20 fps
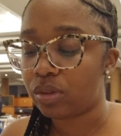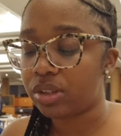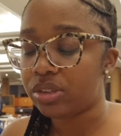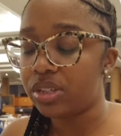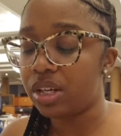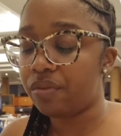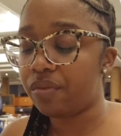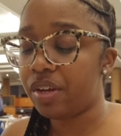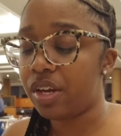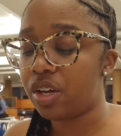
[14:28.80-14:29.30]

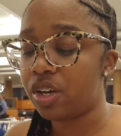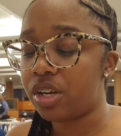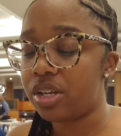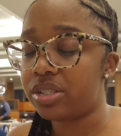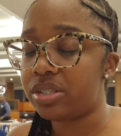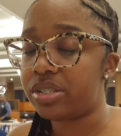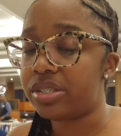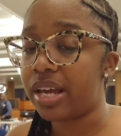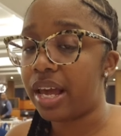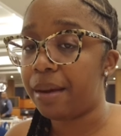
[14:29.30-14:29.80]
It's definitely a
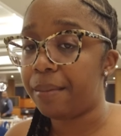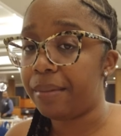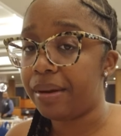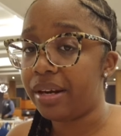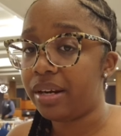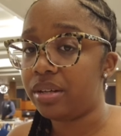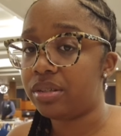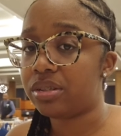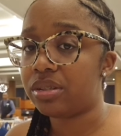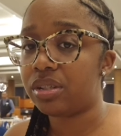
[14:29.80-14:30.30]
good
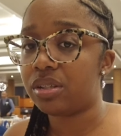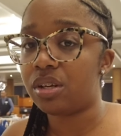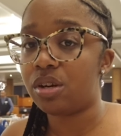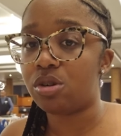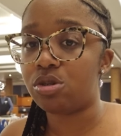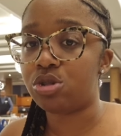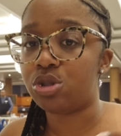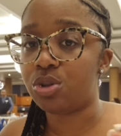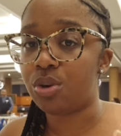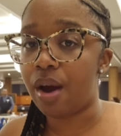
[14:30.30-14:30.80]
salmon. It's a
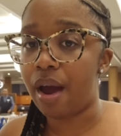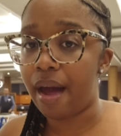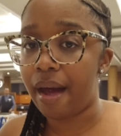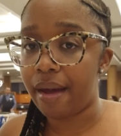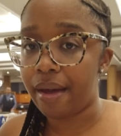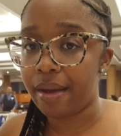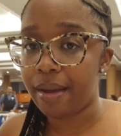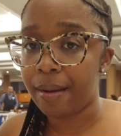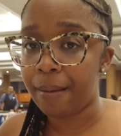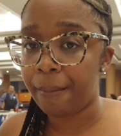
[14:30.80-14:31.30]
little
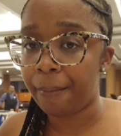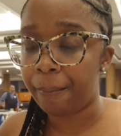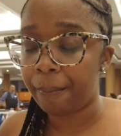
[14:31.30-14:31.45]
dry.